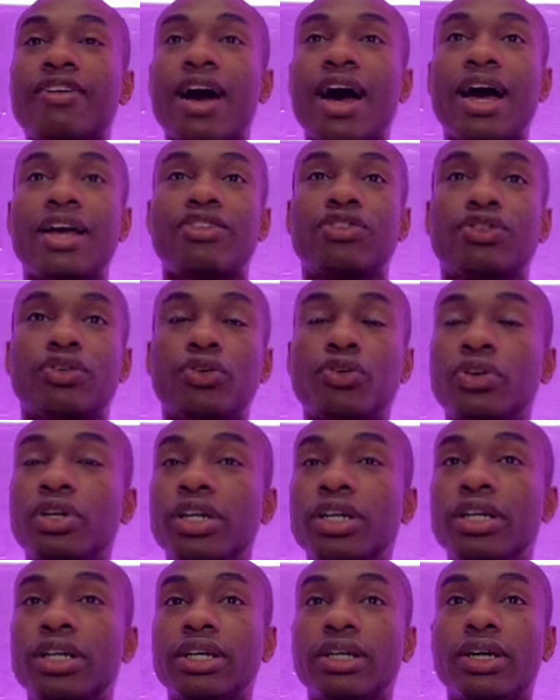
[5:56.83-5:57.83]
at
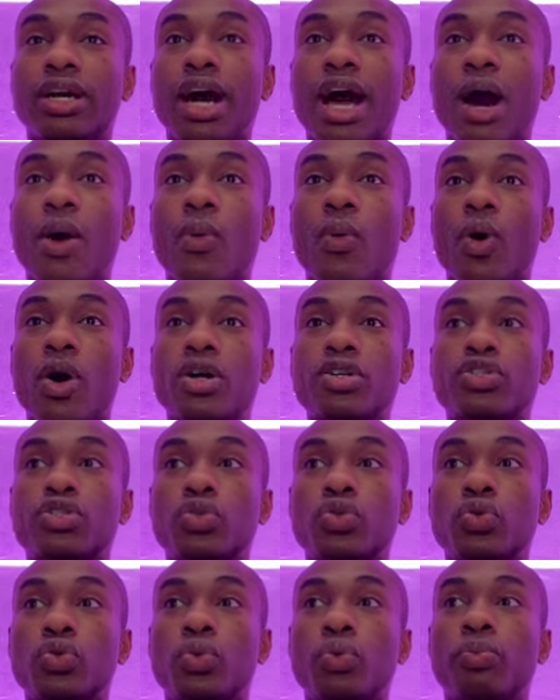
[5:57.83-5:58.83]
30 I want
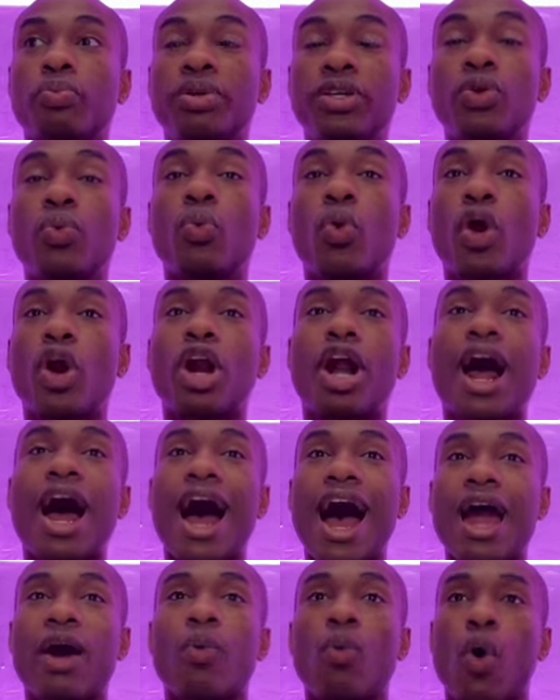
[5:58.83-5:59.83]
to be where
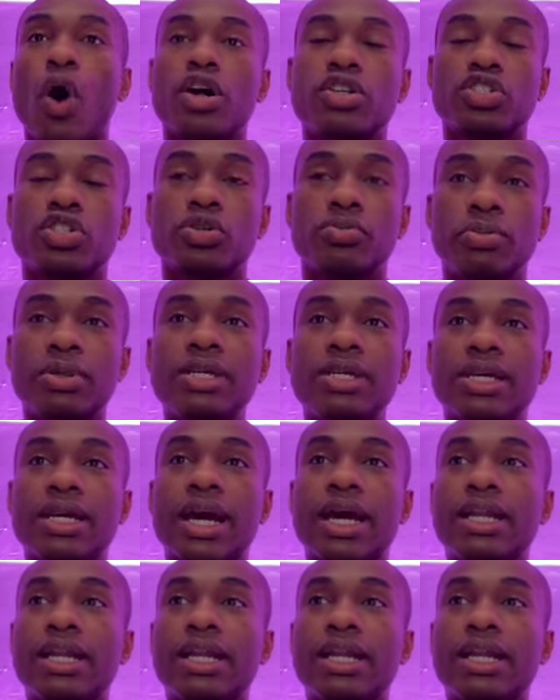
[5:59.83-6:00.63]
I want to be.